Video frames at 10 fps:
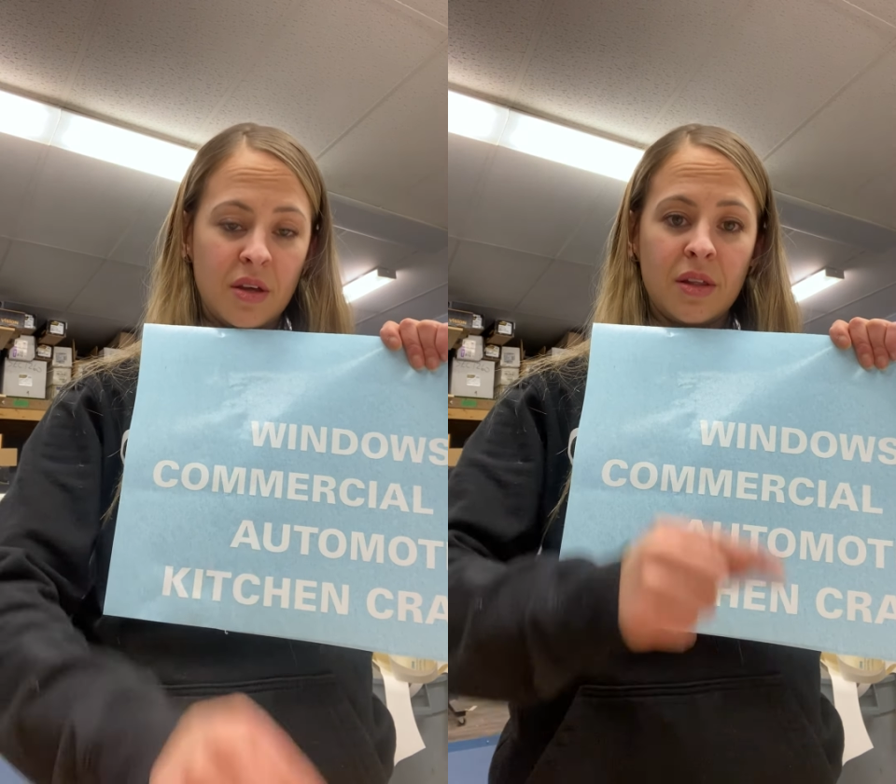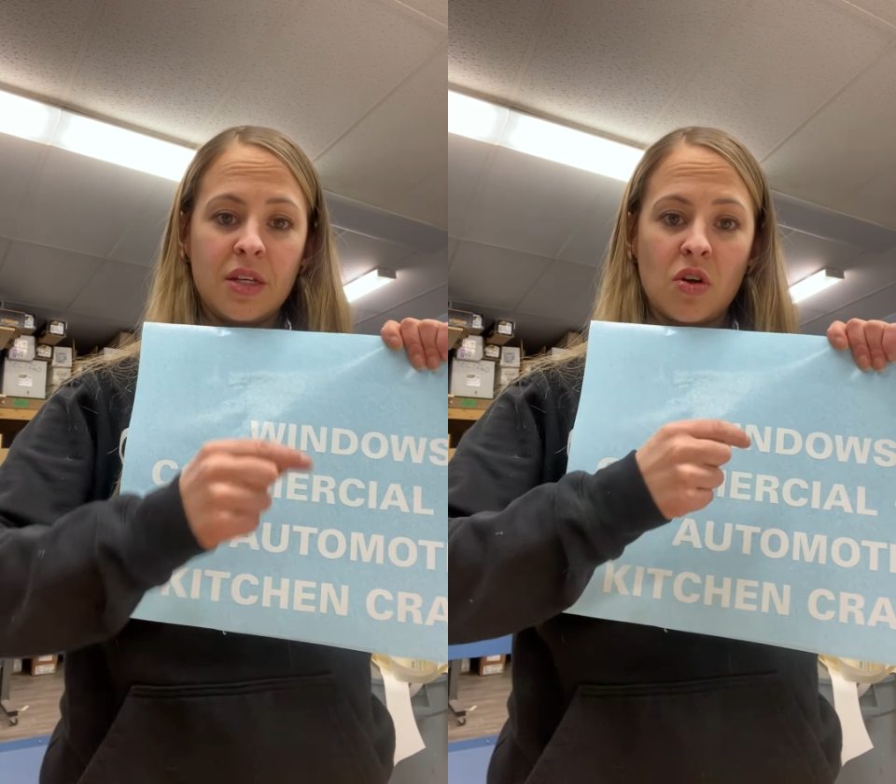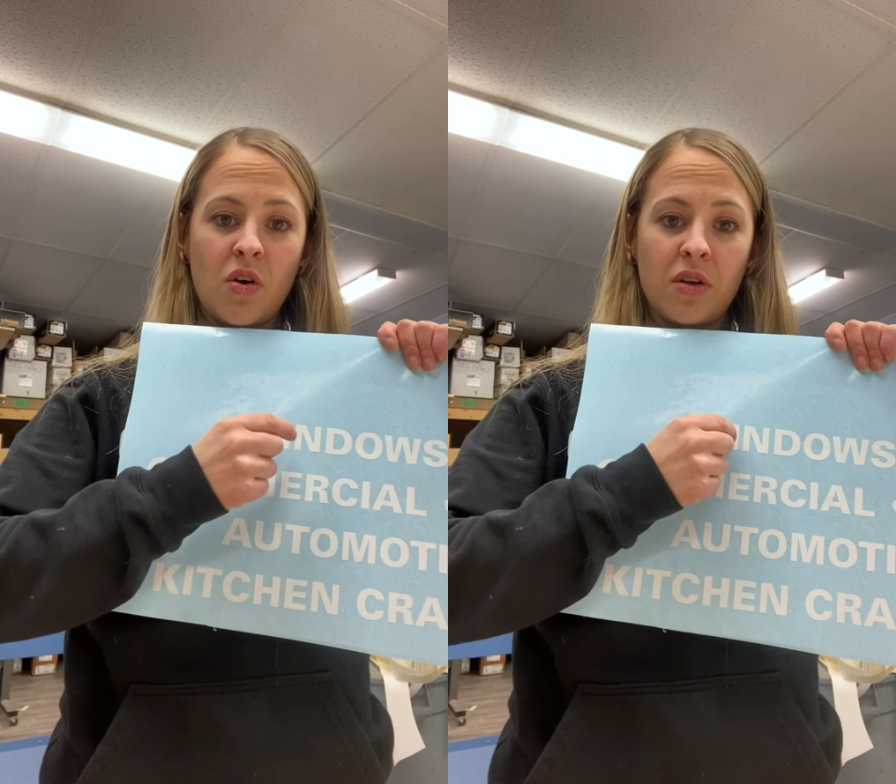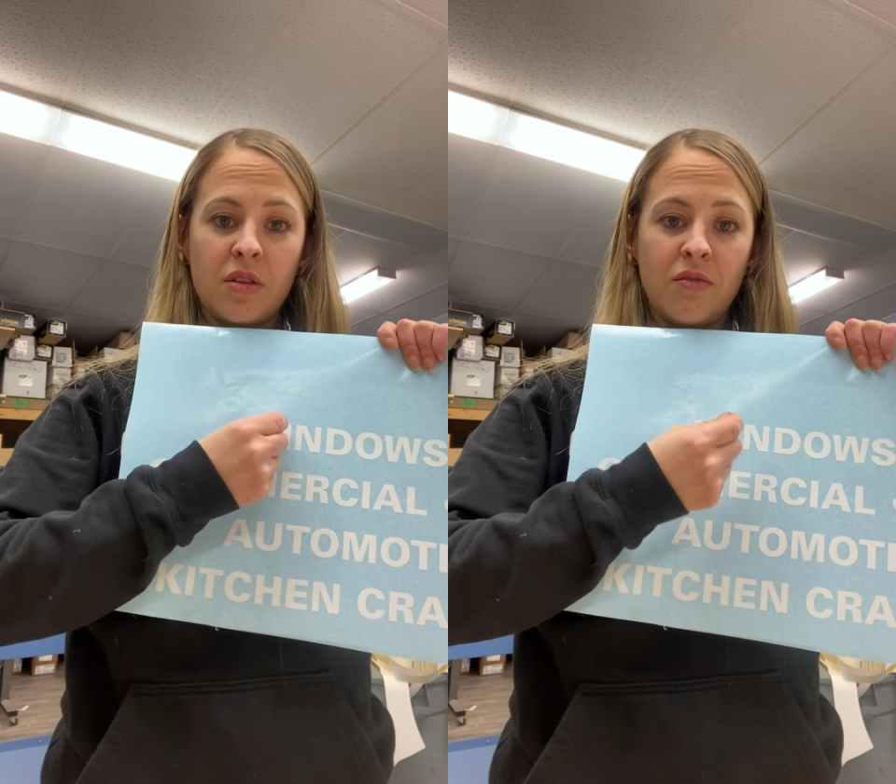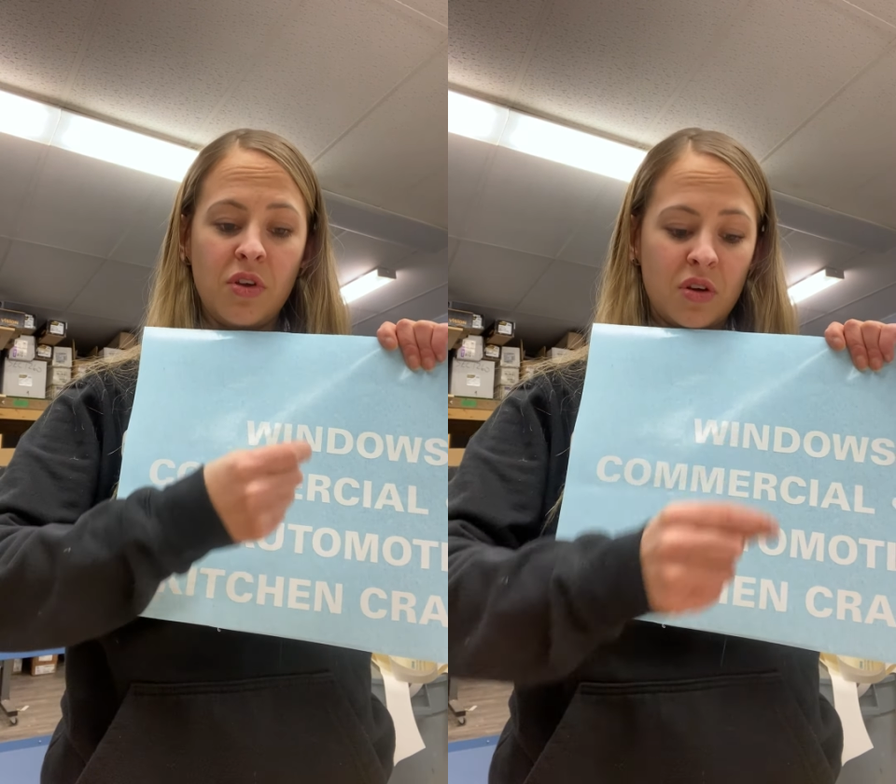these
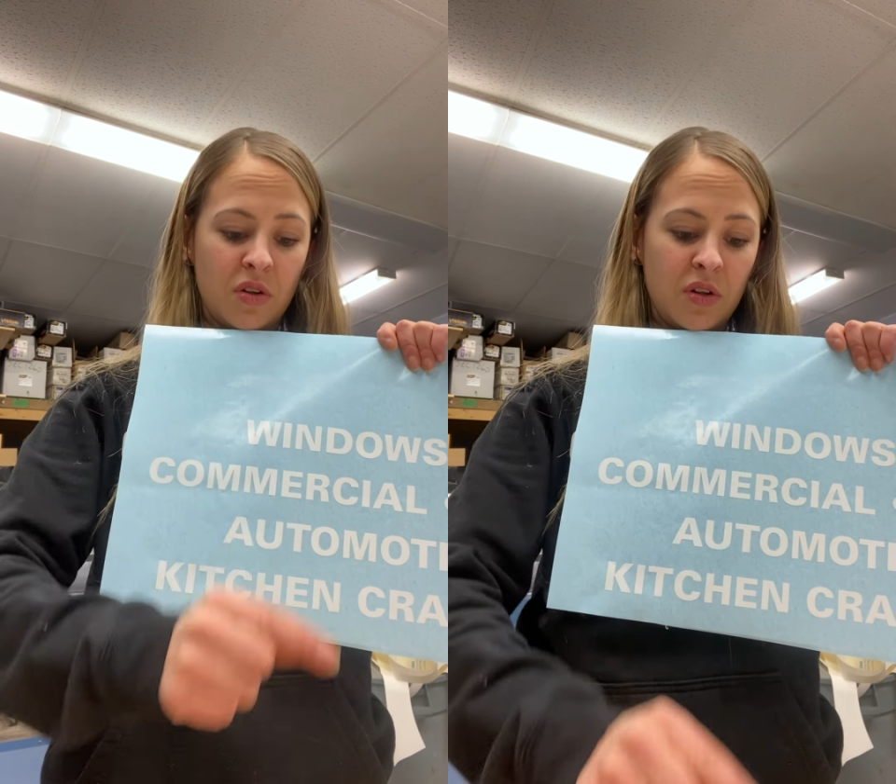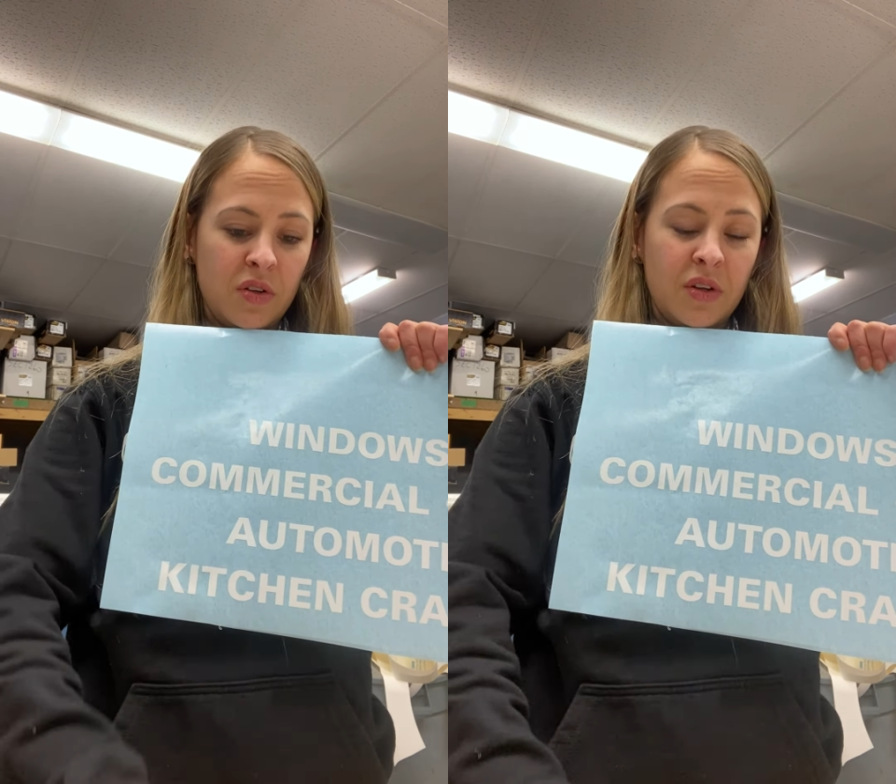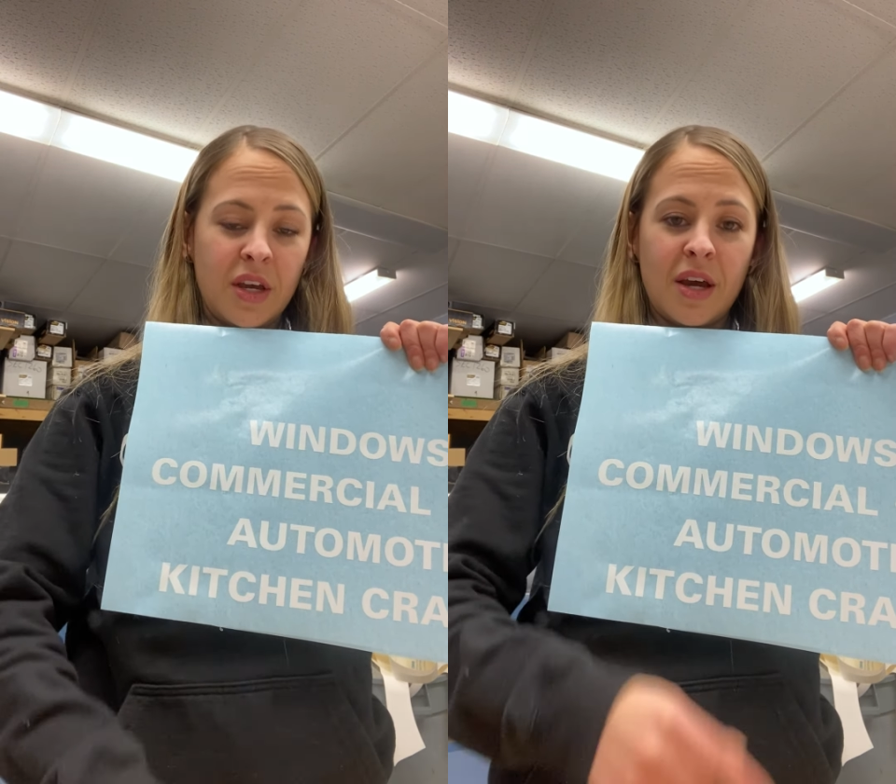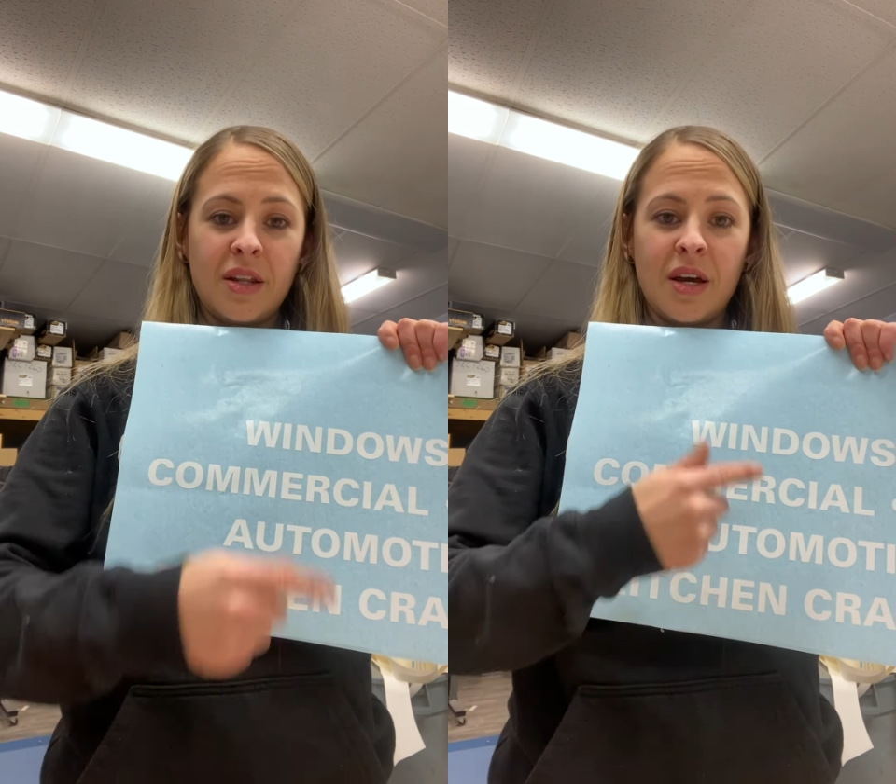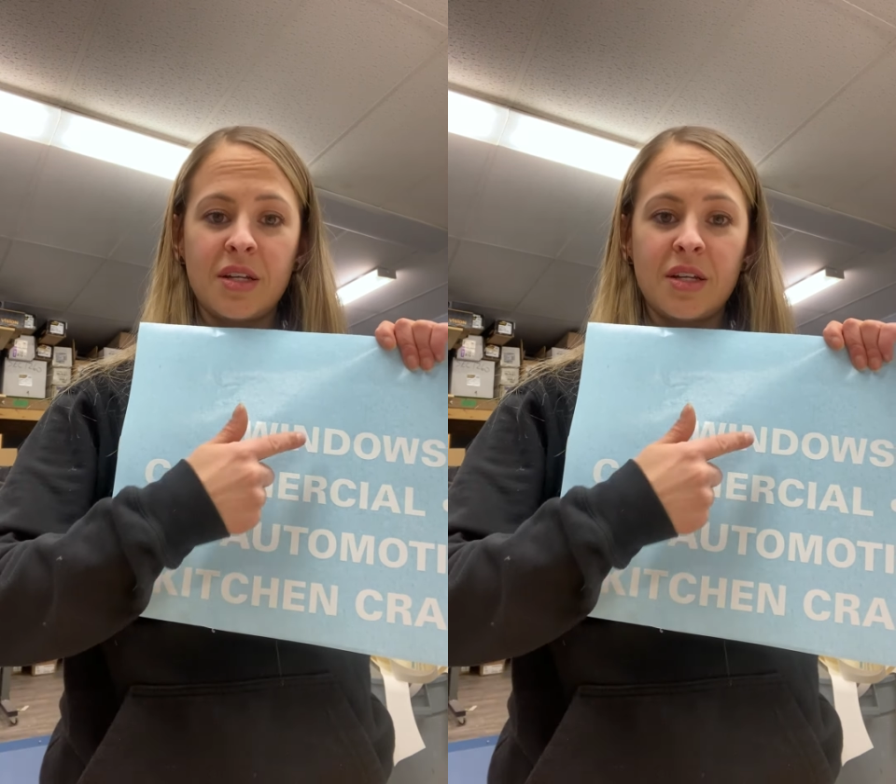on the vehicle, and that